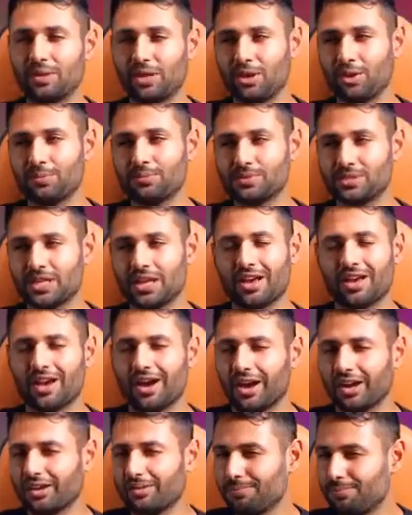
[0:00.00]
becomes
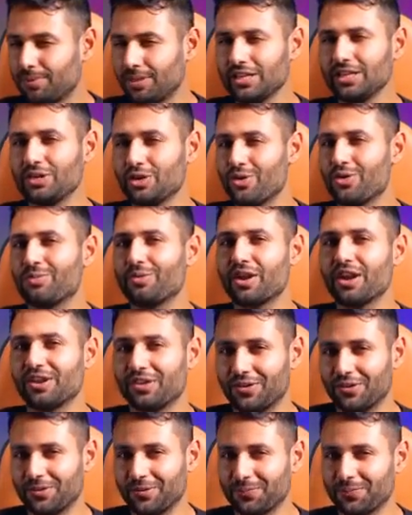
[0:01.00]
a complete
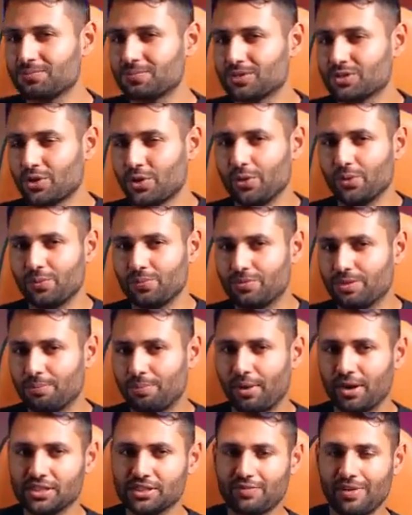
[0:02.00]
no-brainer. So the
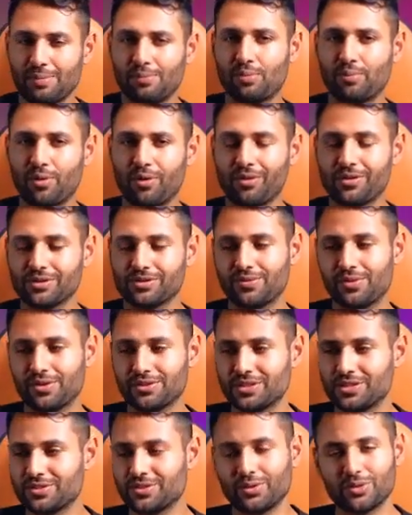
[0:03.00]
price of Apple products
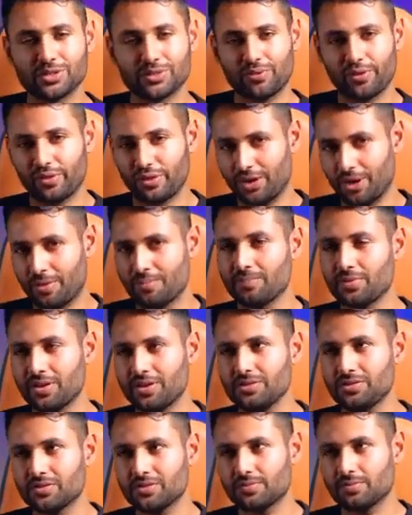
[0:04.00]
versus those of other
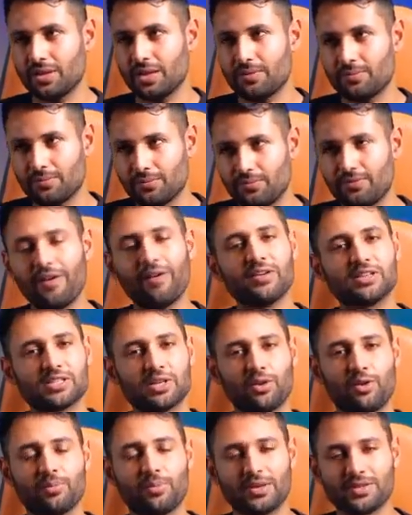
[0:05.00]
companies, it varies a
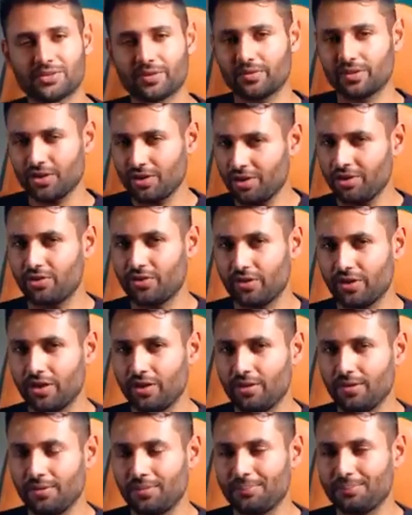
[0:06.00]
lot based on the country.
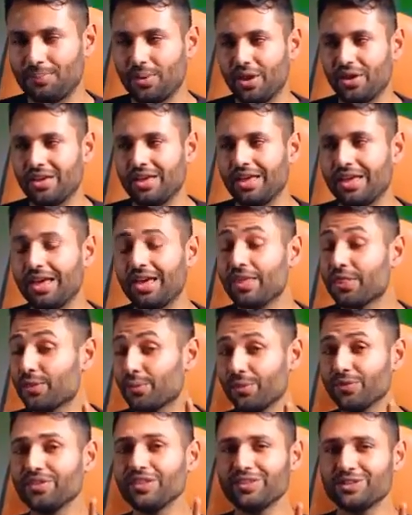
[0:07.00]
But the
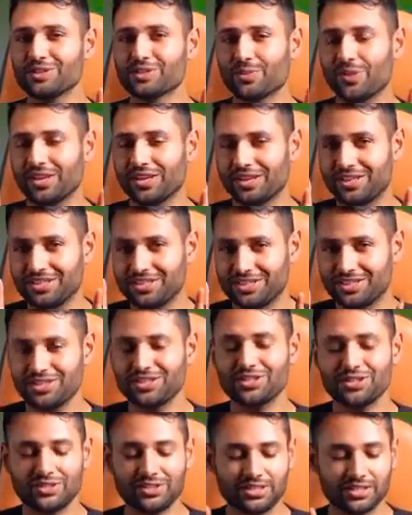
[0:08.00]
one thing that's quite
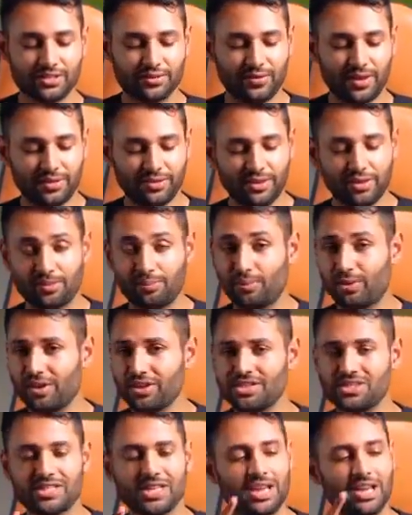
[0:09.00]
consistent is the fact that the
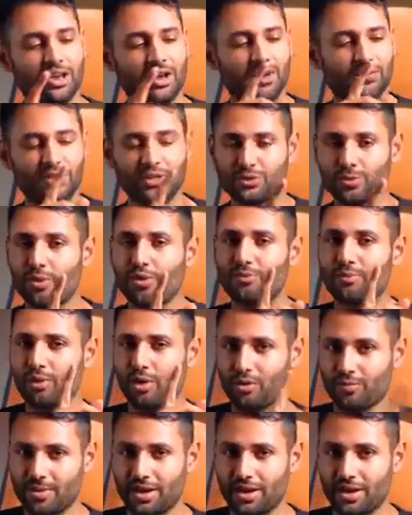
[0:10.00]
price of the 12 Pro